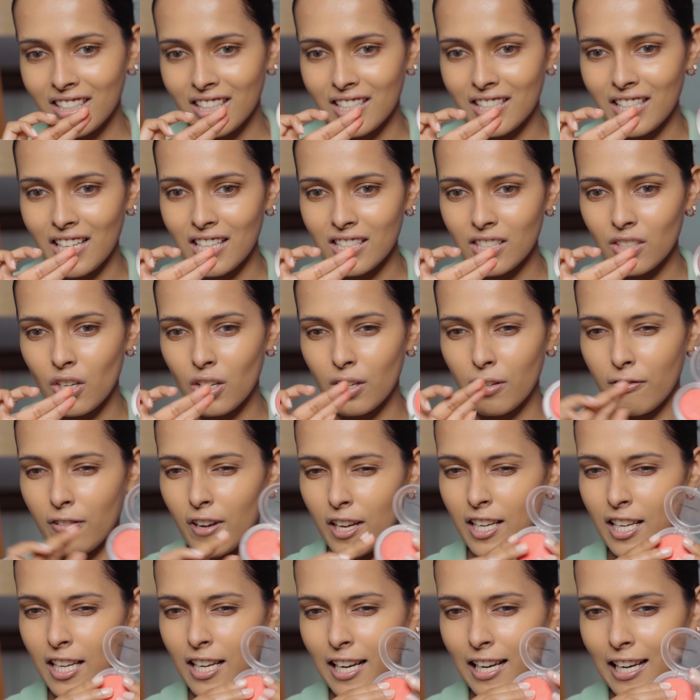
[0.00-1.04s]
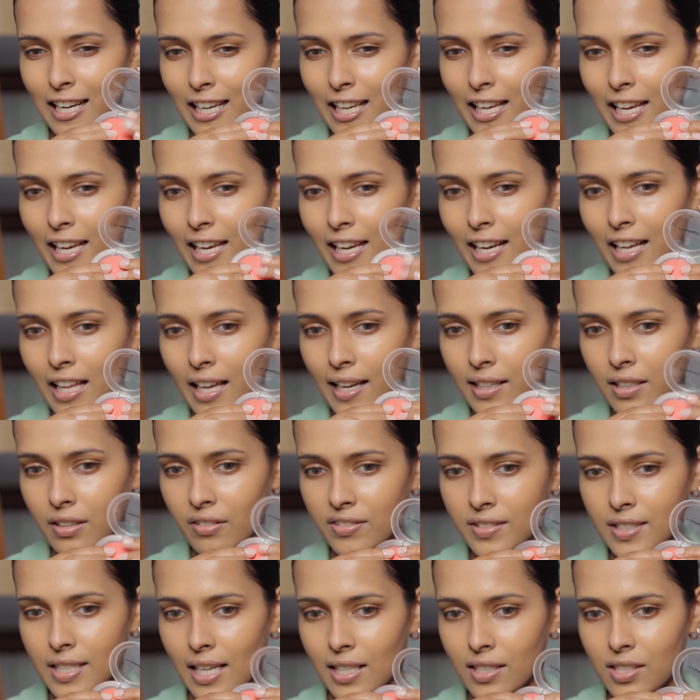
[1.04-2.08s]
It has got a very clay kind
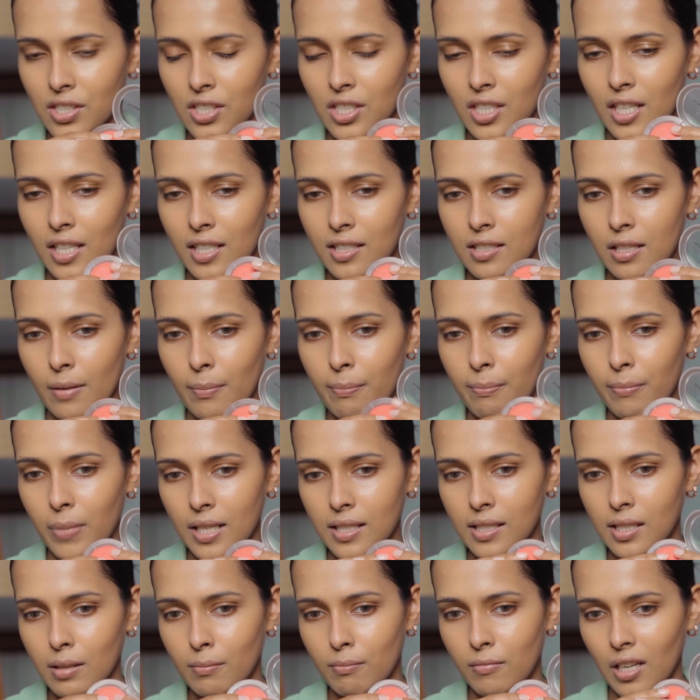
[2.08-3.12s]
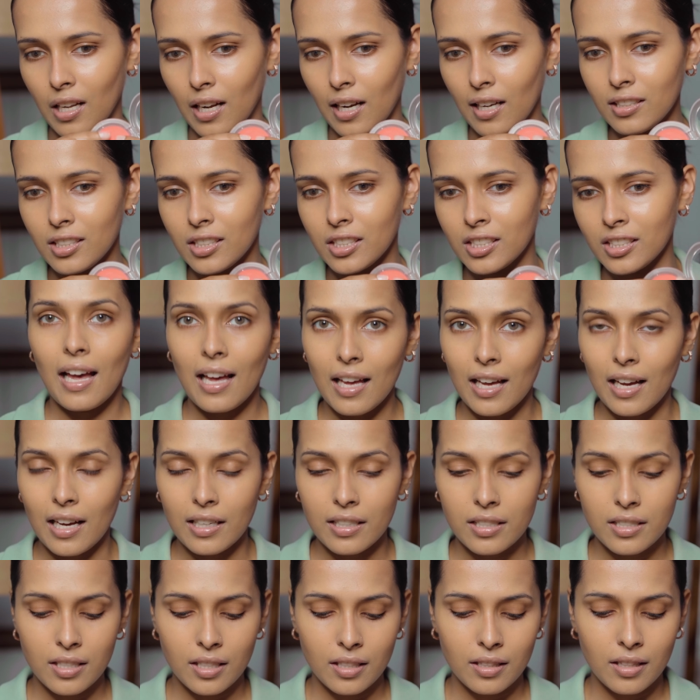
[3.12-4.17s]
of texture. It's a putty blush.
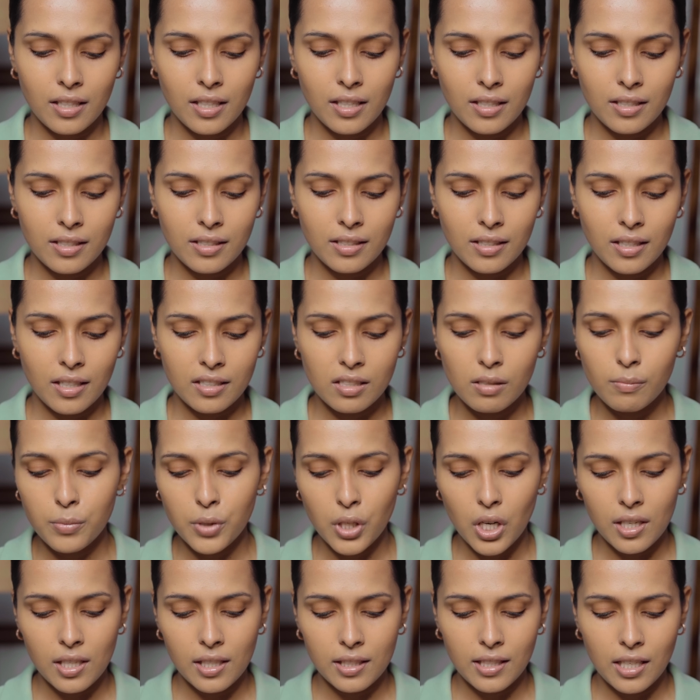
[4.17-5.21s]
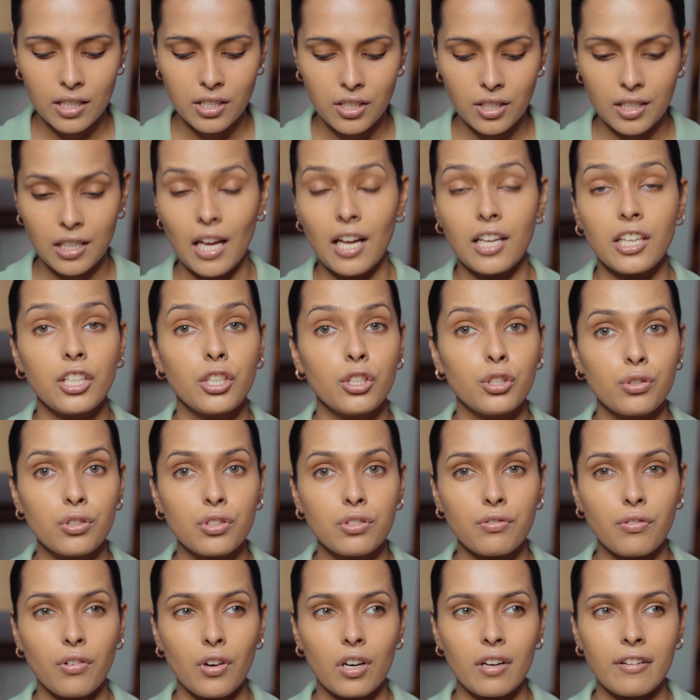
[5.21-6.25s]
And this is a product that you can
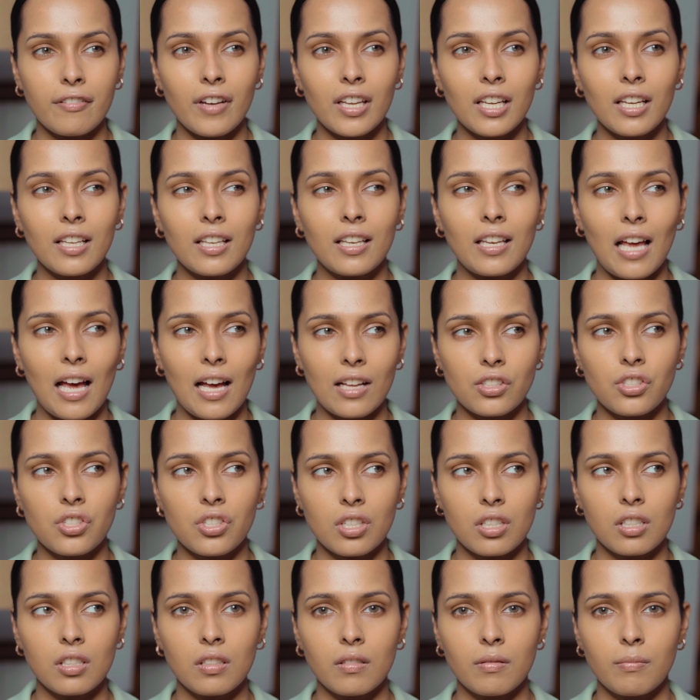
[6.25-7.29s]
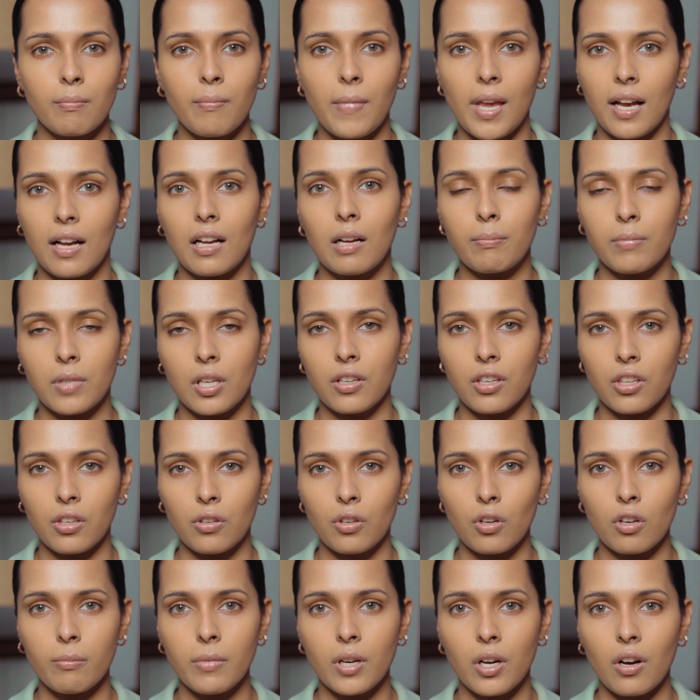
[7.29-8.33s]
use for a very natural makeup look, you
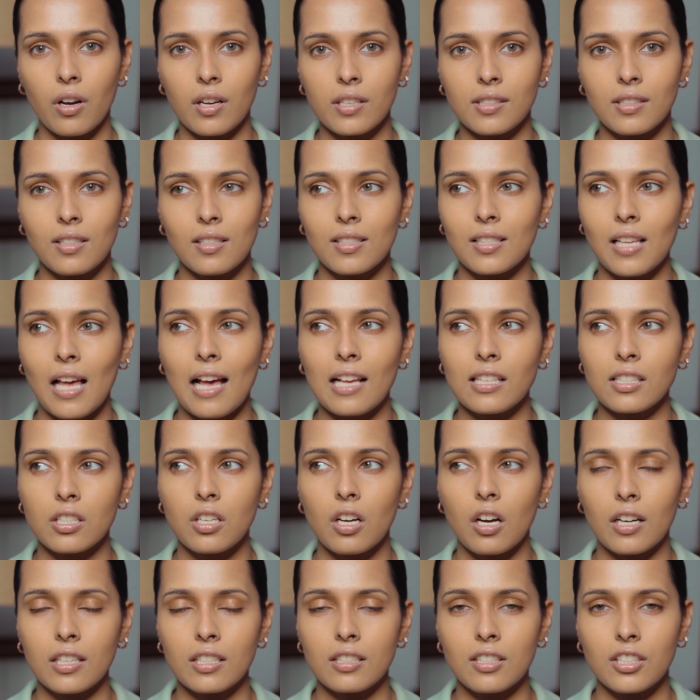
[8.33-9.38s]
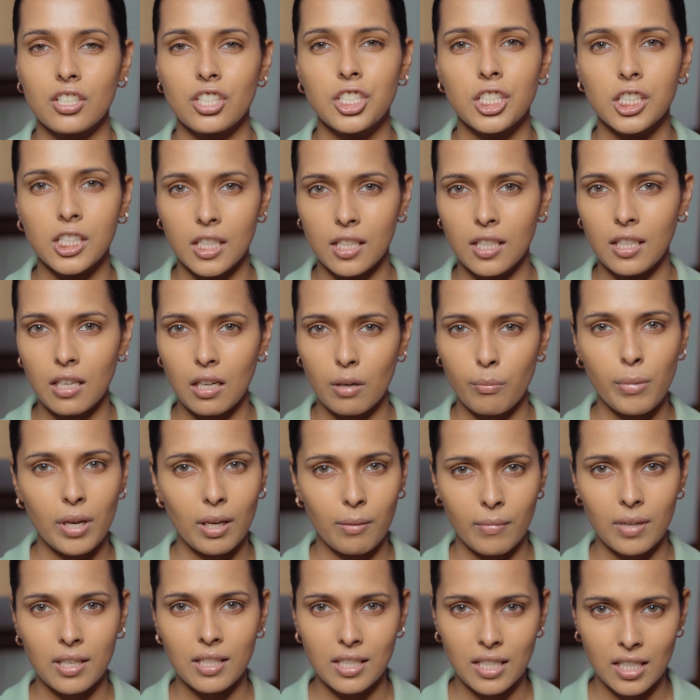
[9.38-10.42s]
know, because this has got sheer
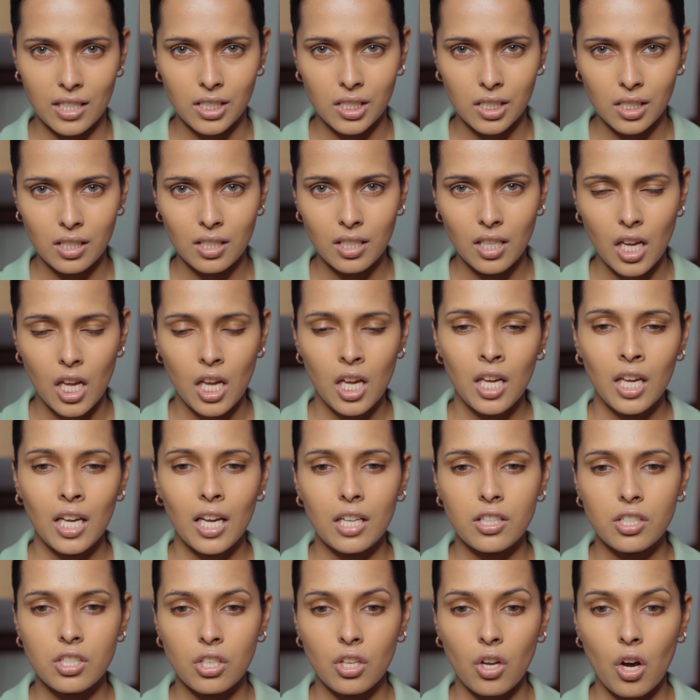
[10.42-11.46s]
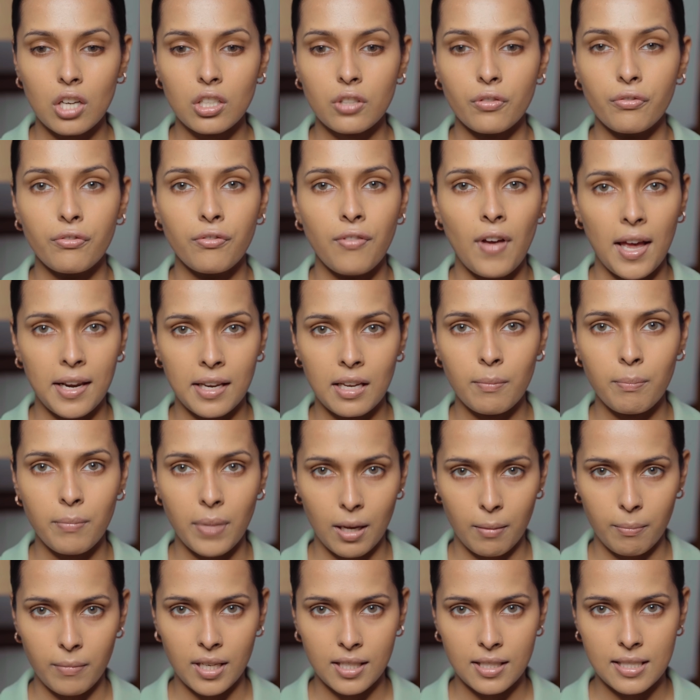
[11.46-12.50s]
pigmentation. It's not very
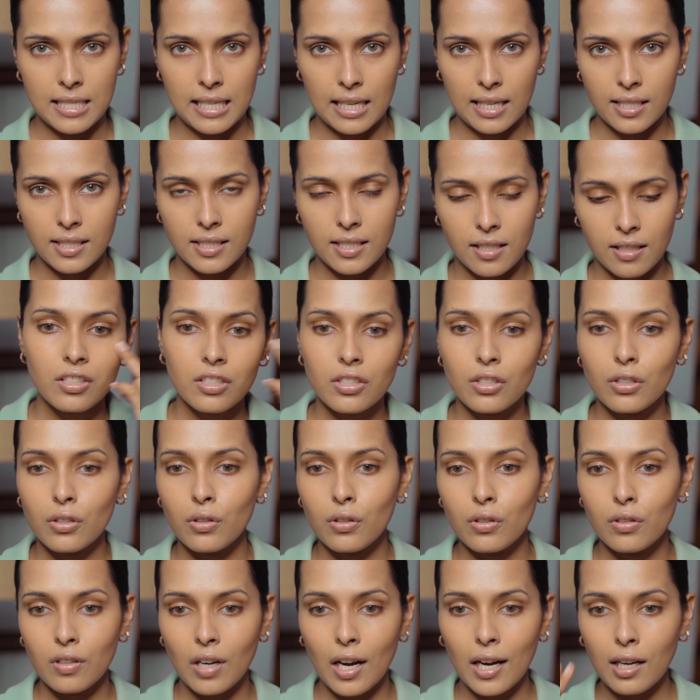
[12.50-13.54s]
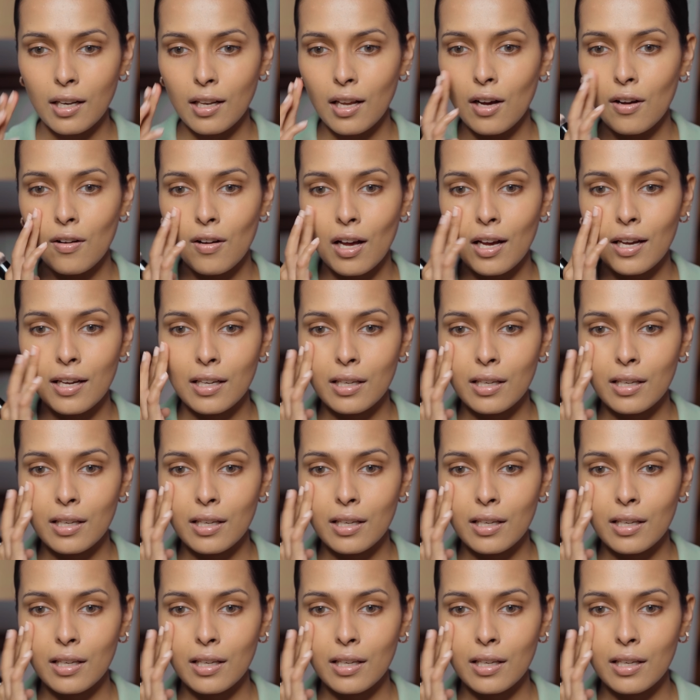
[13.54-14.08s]
pigmented. So right now I